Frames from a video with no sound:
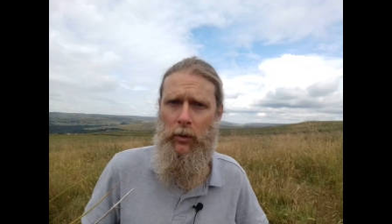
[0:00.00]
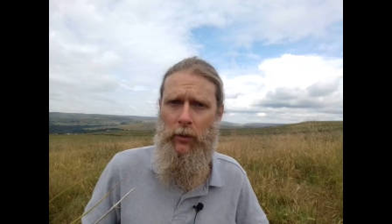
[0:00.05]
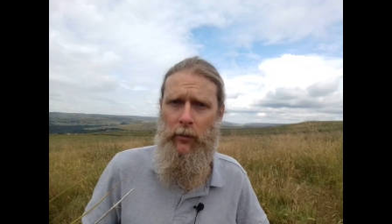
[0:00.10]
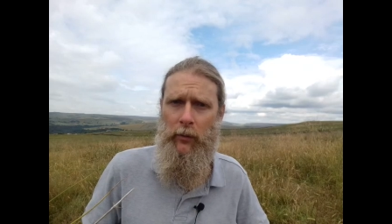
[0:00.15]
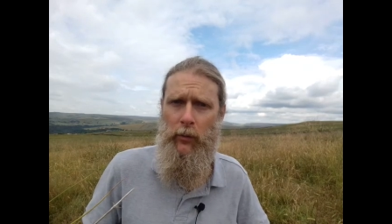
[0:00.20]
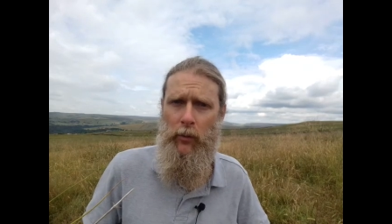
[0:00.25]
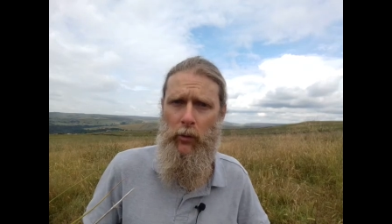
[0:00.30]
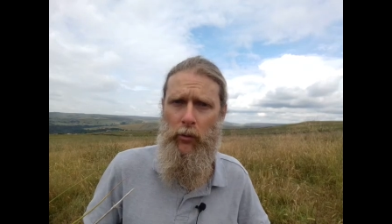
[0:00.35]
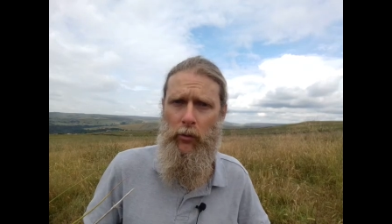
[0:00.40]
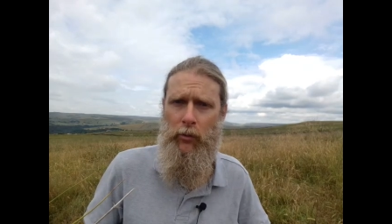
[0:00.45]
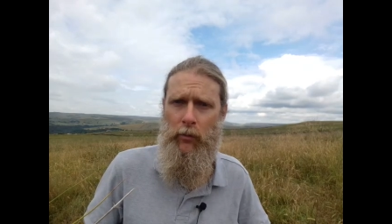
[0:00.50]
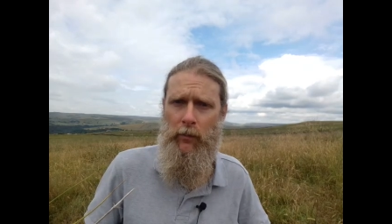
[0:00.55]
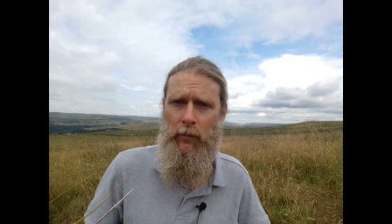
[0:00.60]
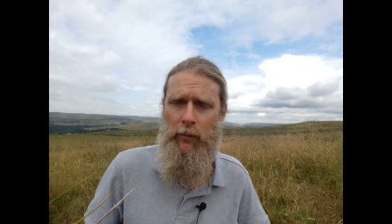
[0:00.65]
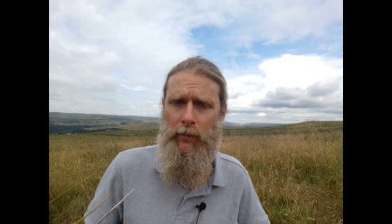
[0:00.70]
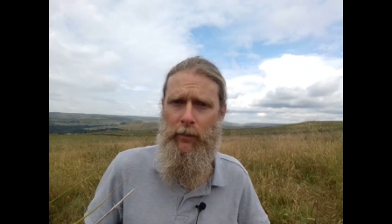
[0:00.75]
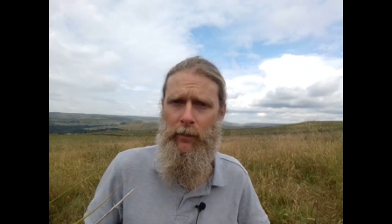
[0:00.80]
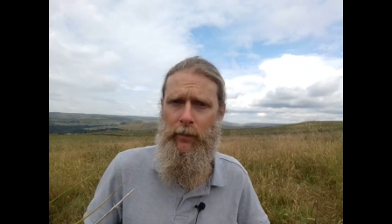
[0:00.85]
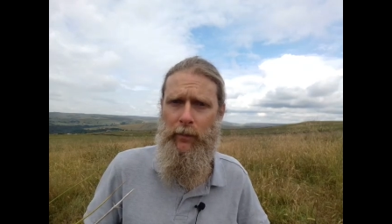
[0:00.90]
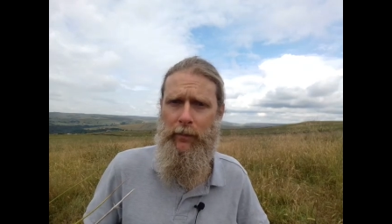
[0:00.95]
on a forum
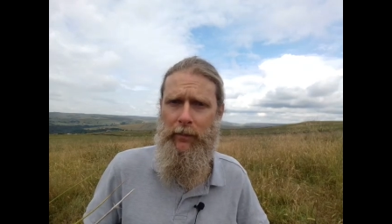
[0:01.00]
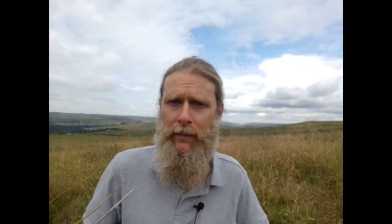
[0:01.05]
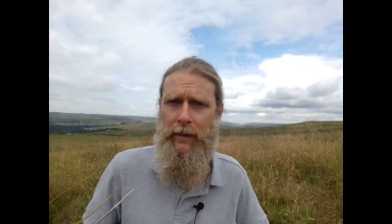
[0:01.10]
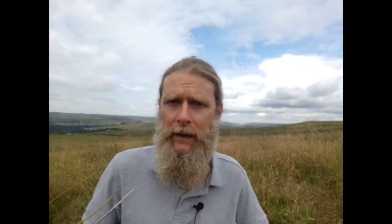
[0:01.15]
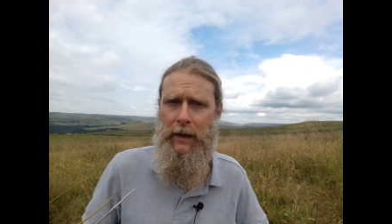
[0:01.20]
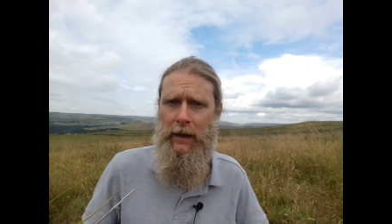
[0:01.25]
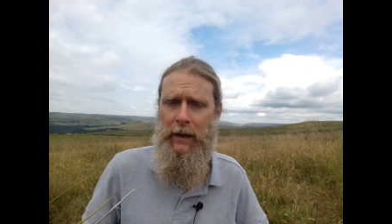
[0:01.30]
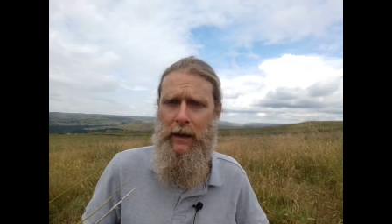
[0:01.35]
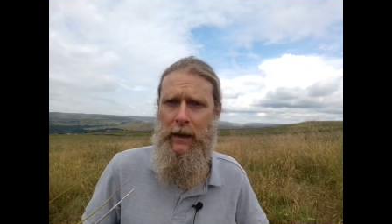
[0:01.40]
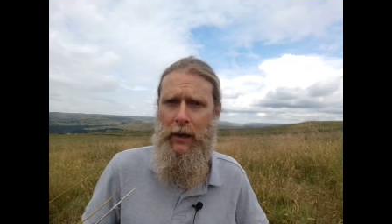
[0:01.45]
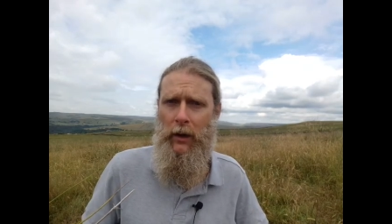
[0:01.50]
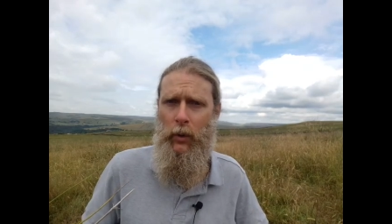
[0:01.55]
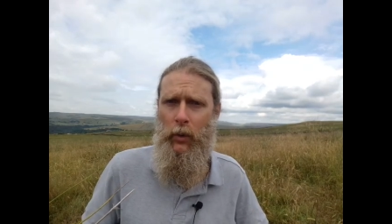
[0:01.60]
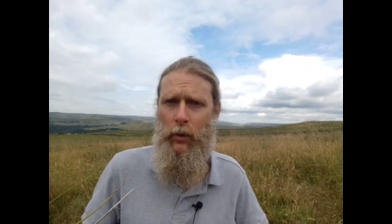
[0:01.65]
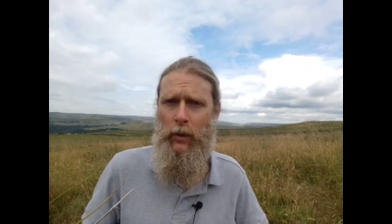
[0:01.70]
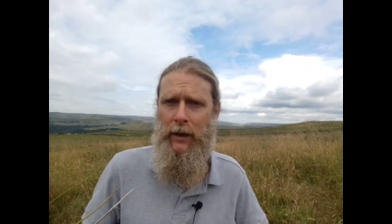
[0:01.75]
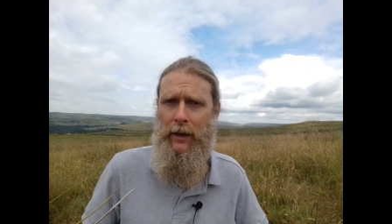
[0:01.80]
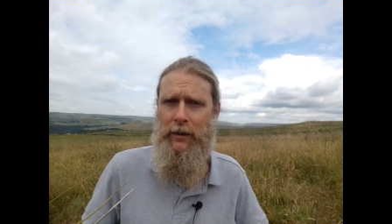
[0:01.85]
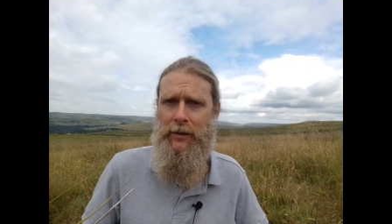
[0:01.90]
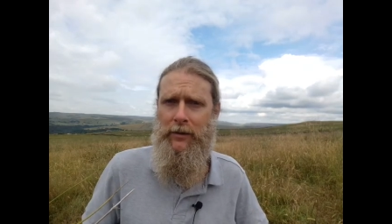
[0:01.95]

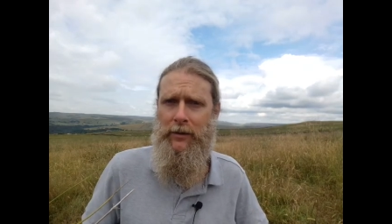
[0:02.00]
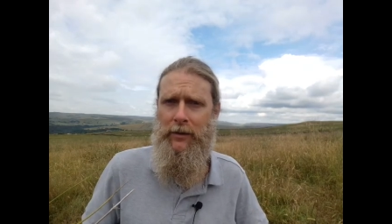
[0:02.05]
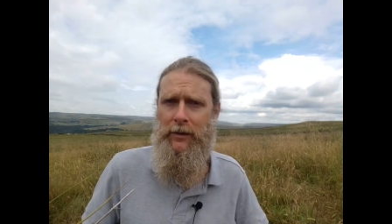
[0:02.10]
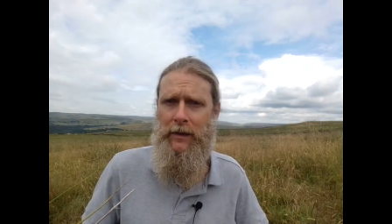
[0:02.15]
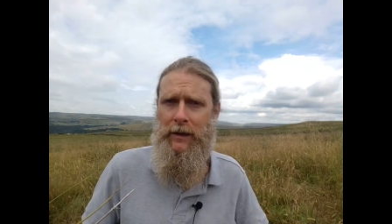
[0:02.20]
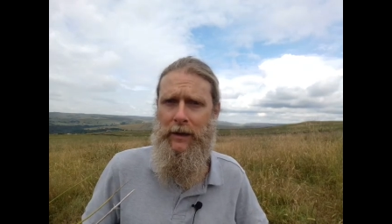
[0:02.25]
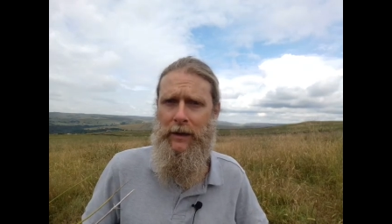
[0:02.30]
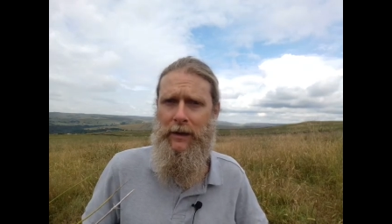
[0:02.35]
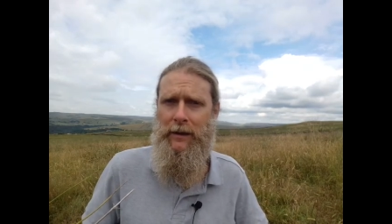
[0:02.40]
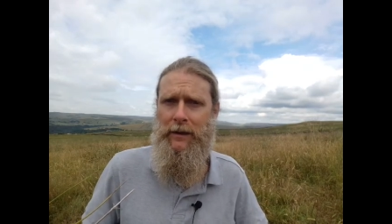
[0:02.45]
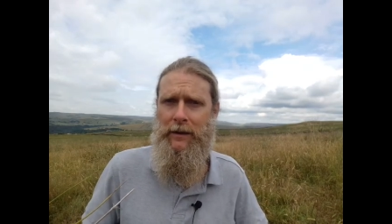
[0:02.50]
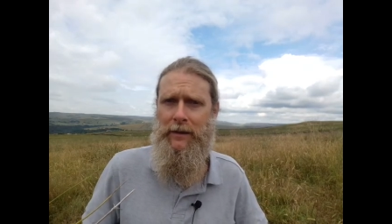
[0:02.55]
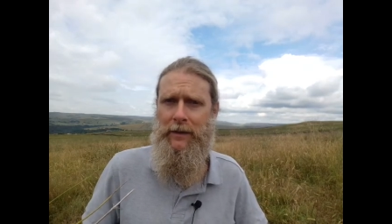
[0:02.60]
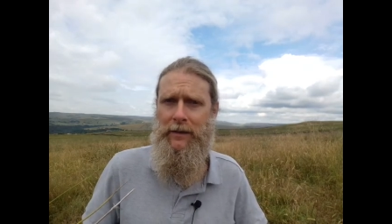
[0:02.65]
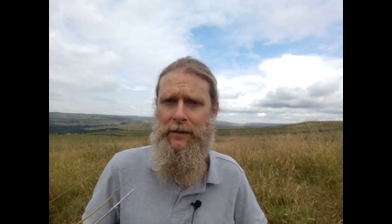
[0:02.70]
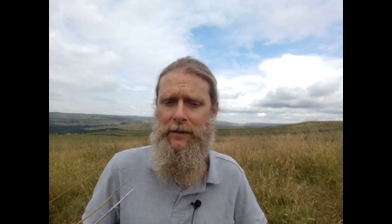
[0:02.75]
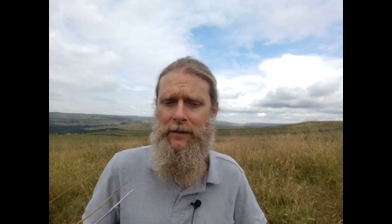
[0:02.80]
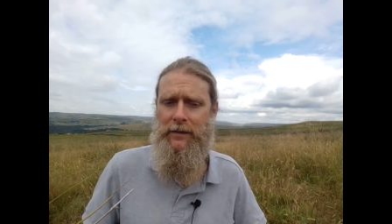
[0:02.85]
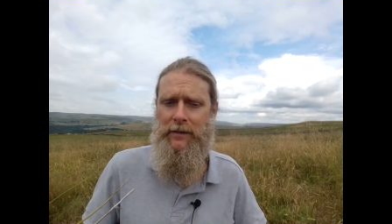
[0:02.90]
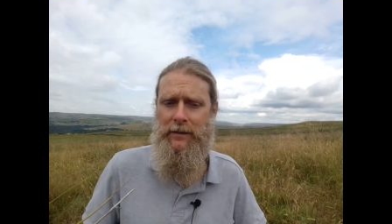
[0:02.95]
which
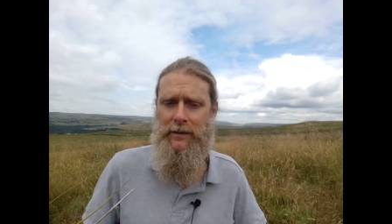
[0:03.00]
is